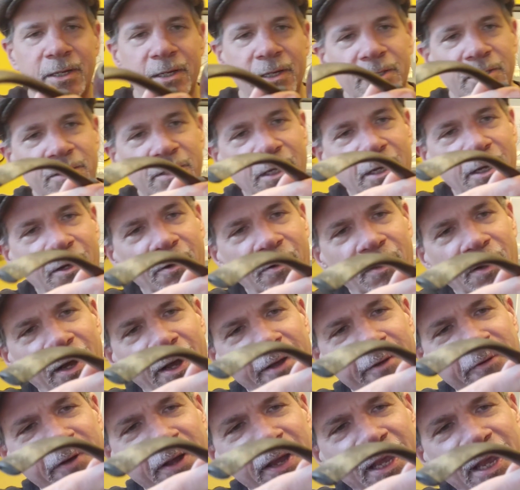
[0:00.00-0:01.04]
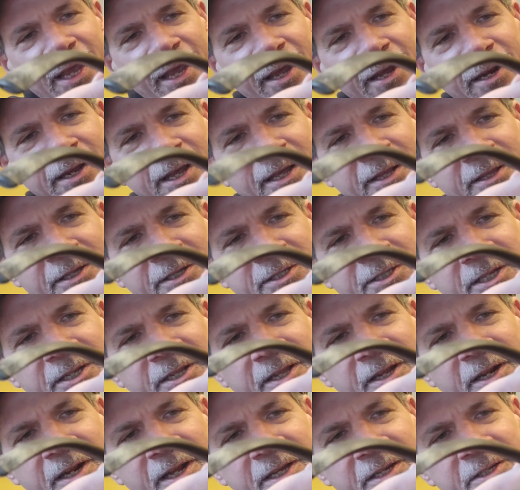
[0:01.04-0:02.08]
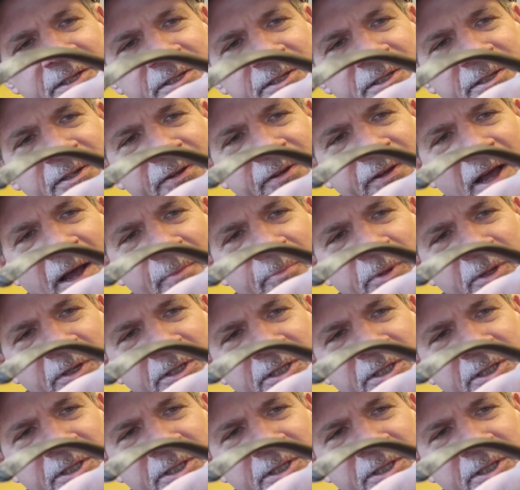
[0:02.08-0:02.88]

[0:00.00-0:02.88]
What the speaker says: So if I can't get this in the next couple of